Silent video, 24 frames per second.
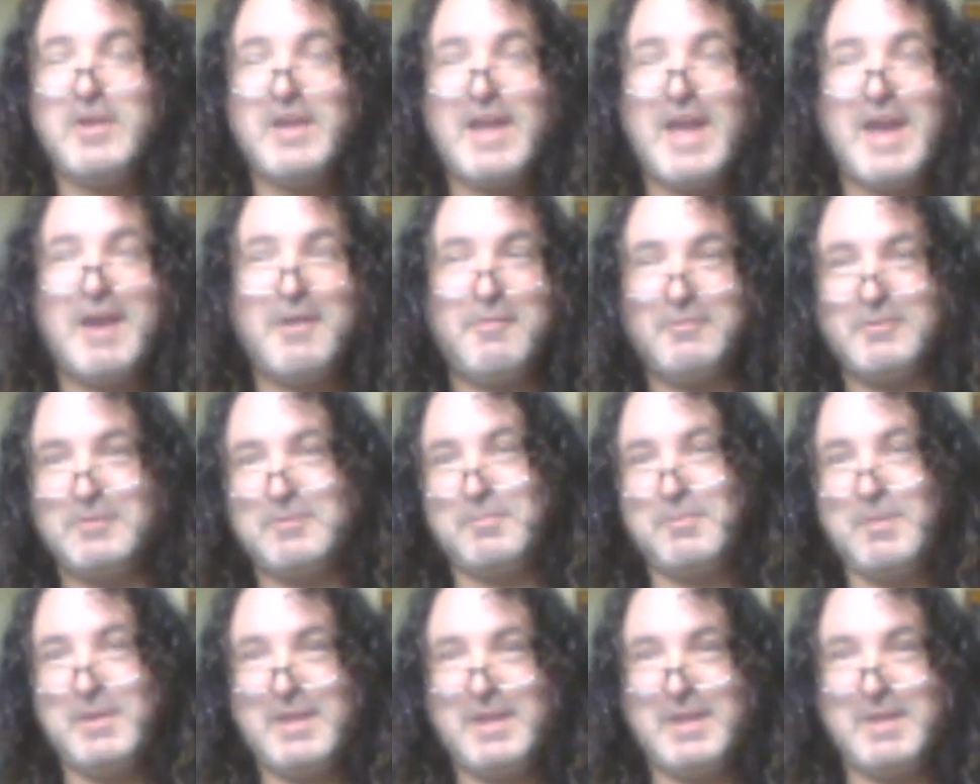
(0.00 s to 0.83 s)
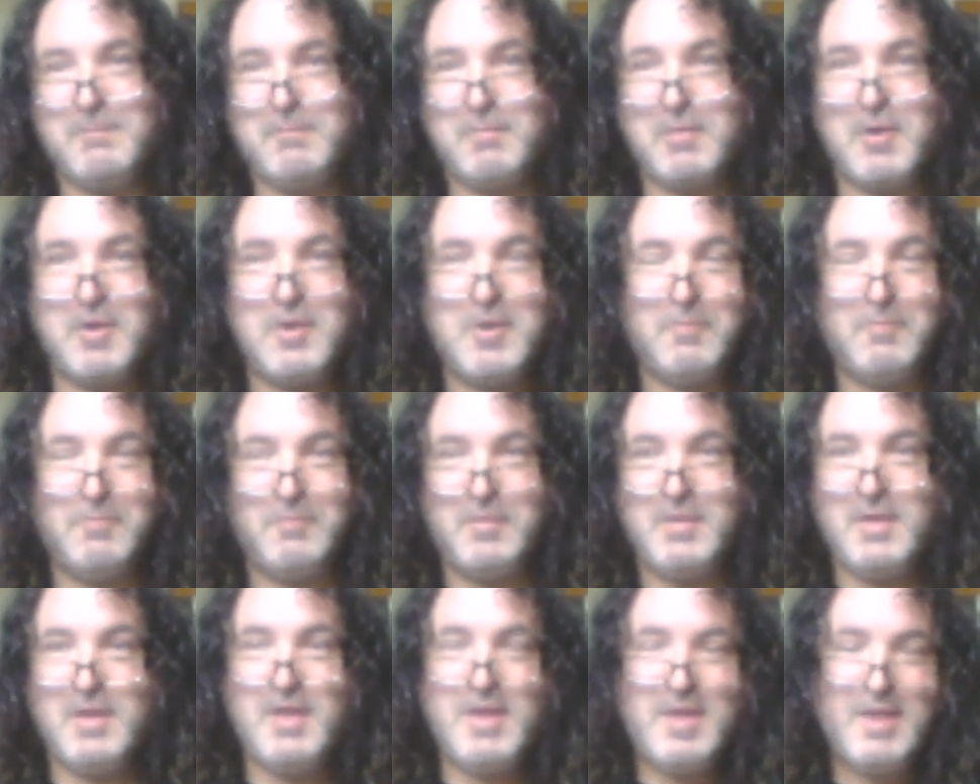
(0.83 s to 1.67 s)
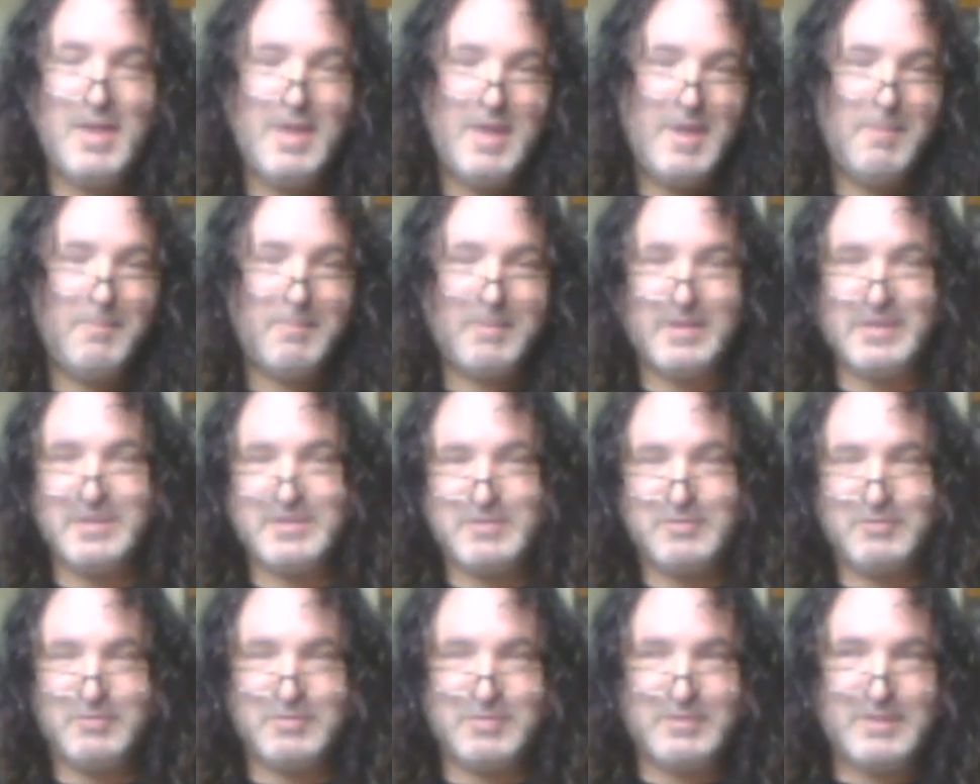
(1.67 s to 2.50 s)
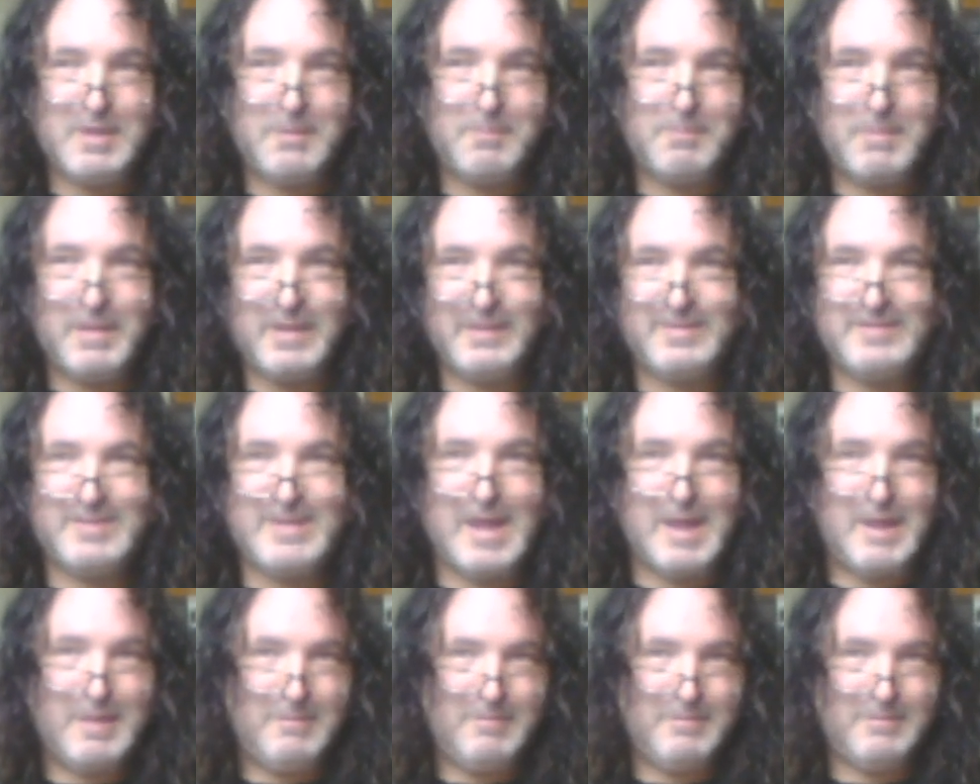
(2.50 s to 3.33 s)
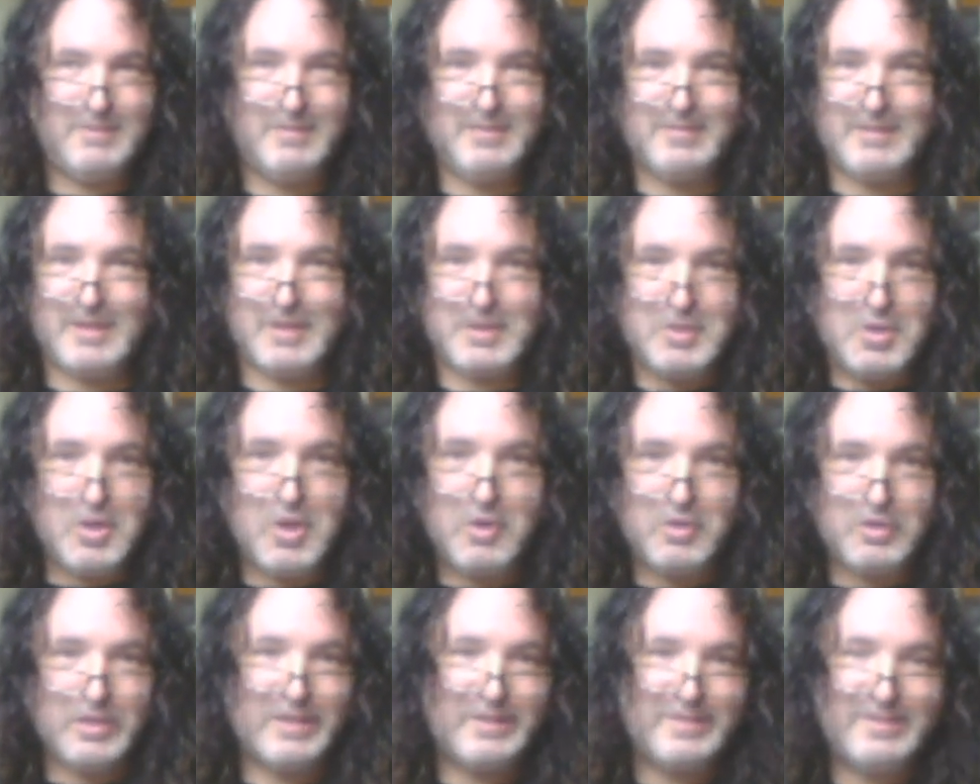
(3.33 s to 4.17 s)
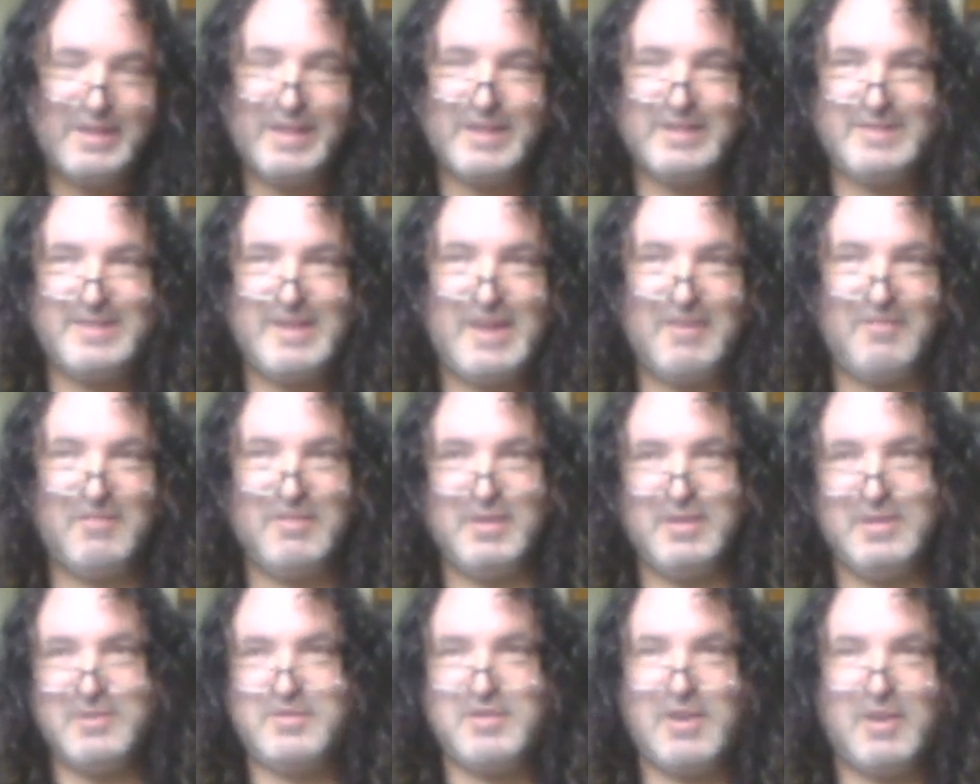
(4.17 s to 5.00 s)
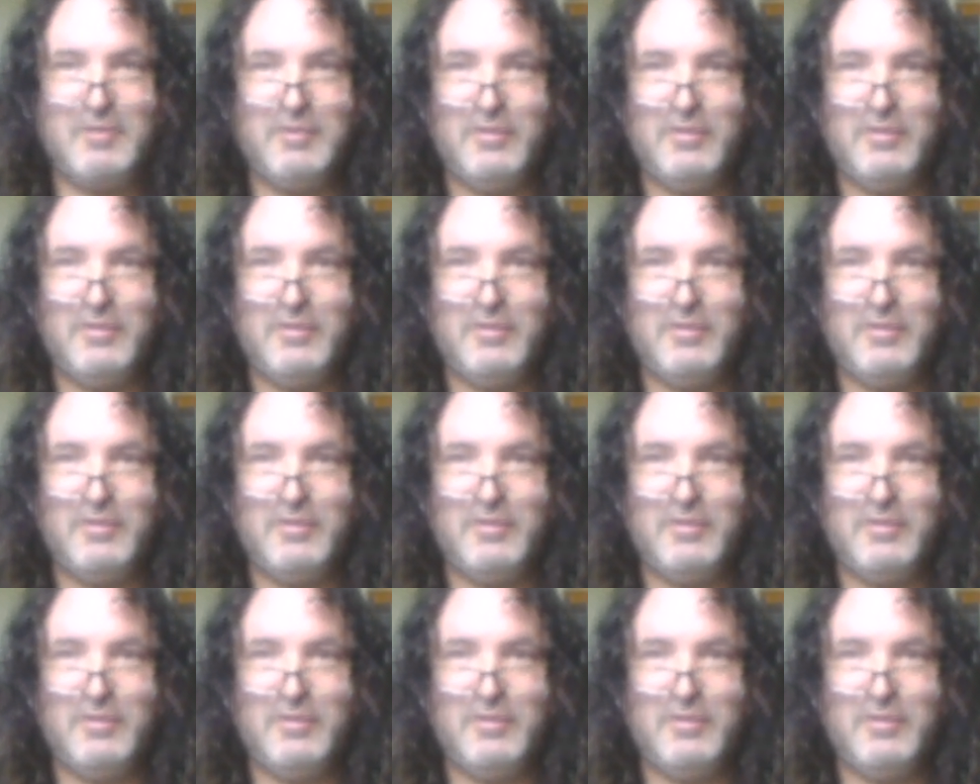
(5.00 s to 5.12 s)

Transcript: The- oh, yeah, it was when Burnham because she was tipped by Stamets is like, no, let's not save it.